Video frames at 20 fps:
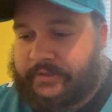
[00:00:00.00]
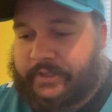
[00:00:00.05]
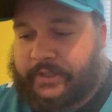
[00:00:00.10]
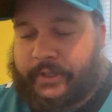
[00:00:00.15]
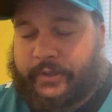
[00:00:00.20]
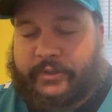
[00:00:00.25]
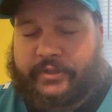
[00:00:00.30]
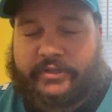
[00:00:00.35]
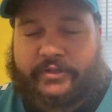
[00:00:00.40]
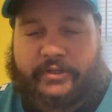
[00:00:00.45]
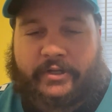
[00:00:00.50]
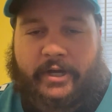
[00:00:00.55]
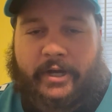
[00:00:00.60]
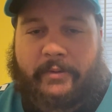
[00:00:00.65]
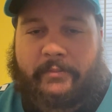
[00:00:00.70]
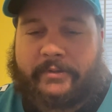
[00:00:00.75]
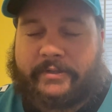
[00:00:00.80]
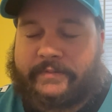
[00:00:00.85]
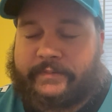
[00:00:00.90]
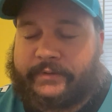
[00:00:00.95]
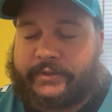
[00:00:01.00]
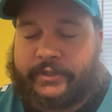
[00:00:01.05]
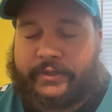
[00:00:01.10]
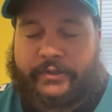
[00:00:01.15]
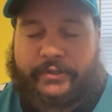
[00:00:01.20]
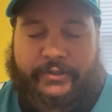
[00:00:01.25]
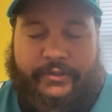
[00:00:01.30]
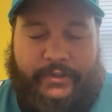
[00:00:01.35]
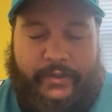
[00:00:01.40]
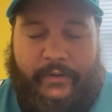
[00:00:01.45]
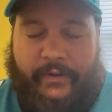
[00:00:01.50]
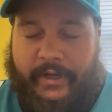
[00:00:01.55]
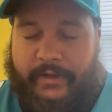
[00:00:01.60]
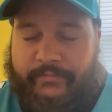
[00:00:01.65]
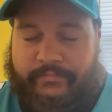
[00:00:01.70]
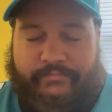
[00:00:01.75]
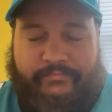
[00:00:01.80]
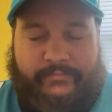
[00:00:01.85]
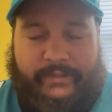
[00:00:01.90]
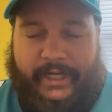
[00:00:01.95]
you know, in the comments below, you
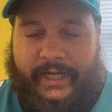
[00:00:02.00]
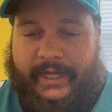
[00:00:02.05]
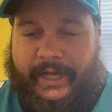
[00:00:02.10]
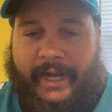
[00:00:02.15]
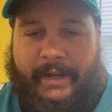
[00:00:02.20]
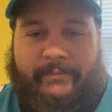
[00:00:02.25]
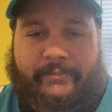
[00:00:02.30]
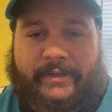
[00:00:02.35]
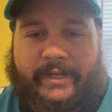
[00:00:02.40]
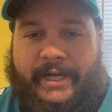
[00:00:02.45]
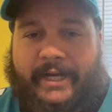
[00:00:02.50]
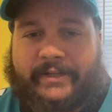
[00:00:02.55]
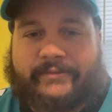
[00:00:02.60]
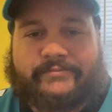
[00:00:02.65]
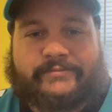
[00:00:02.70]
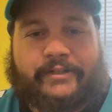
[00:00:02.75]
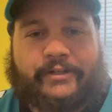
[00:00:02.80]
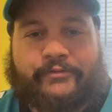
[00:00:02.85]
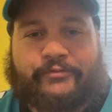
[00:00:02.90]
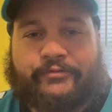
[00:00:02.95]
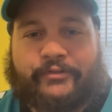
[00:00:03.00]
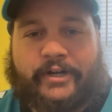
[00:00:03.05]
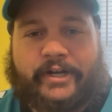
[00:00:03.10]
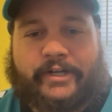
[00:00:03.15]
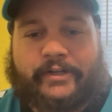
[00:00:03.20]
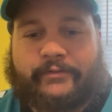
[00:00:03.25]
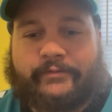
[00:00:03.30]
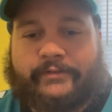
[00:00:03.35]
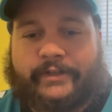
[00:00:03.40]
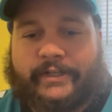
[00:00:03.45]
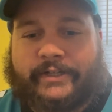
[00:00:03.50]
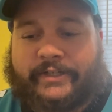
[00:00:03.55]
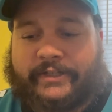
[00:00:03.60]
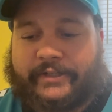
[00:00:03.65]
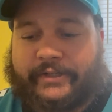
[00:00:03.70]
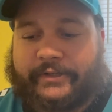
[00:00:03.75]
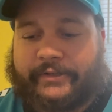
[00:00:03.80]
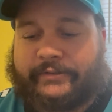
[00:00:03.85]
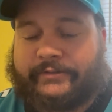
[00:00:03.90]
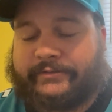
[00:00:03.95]
know, I'm not afraid of, like, you
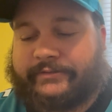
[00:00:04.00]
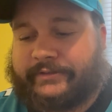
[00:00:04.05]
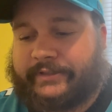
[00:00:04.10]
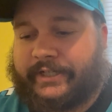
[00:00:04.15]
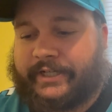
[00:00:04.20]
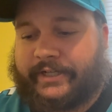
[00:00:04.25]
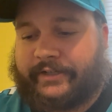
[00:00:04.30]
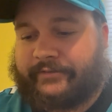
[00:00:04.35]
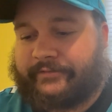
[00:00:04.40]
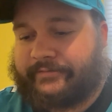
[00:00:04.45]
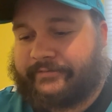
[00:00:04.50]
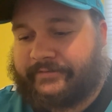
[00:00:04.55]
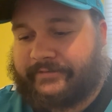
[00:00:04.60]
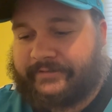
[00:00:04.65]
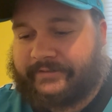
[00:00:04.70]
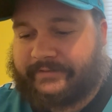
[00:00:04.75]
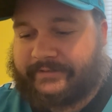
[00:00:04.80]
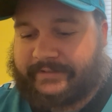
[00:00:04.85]
know, of